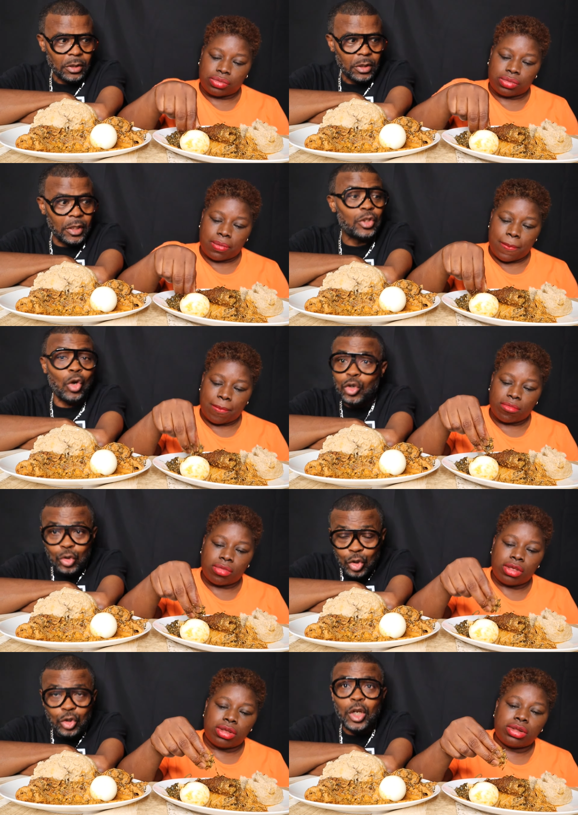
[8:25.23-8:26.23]
Speaker 1: They
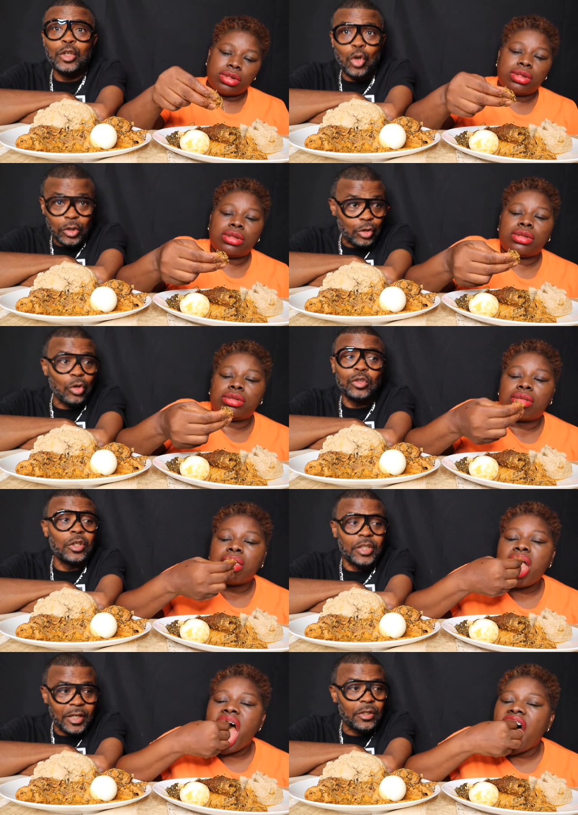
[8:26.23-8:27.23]
talk,
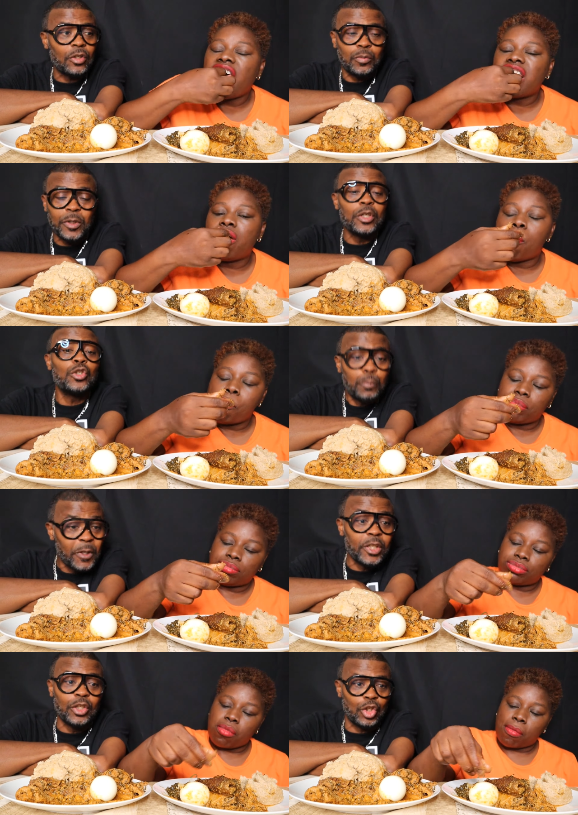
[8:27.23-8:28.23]
you say
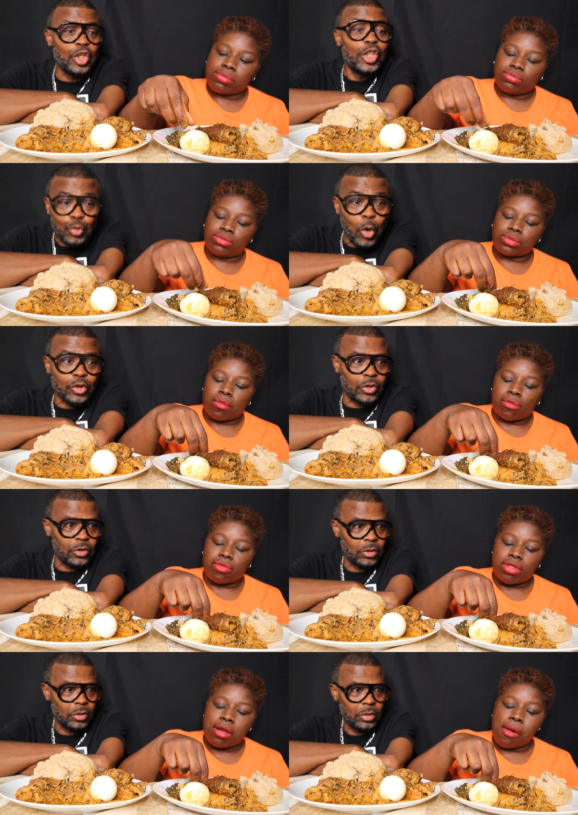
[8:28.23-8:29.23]
speed eat. Eat
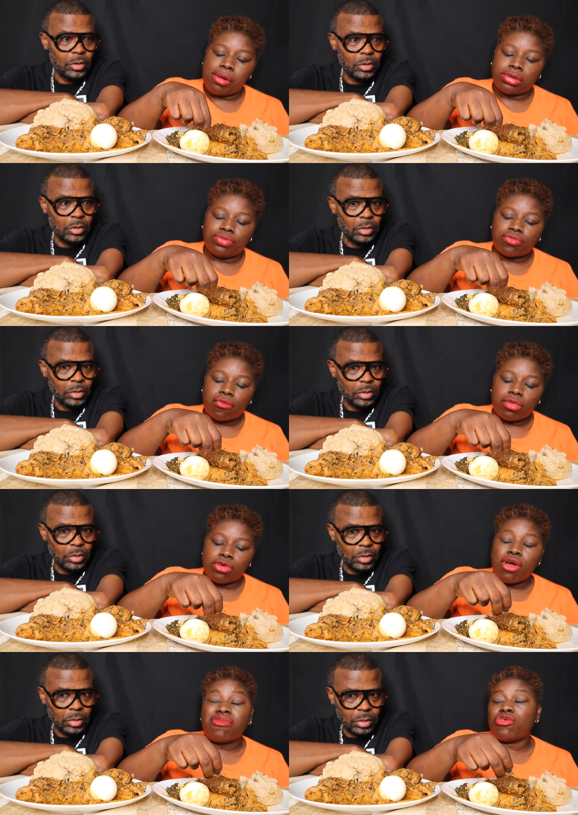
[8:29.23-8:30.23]
what?
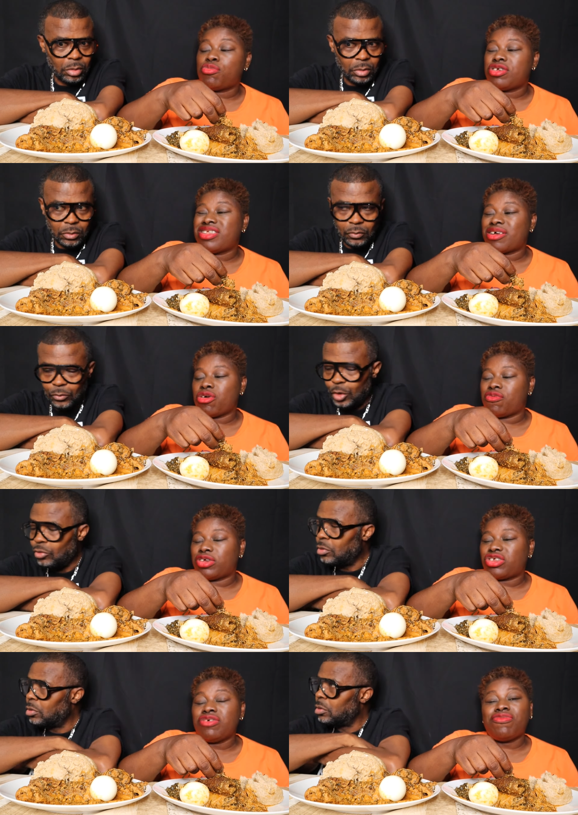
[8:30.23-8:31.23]
Speaker 2: You have to bring down your
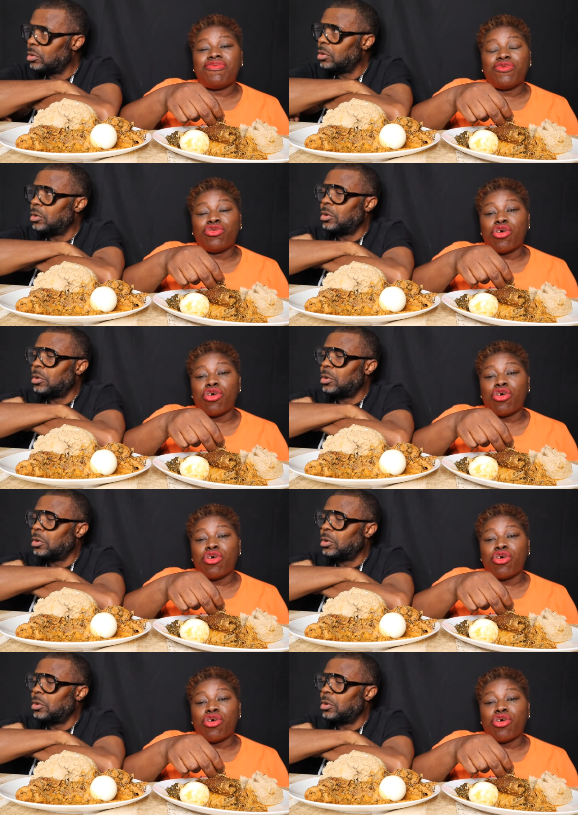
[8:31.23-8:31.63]
voice. If the food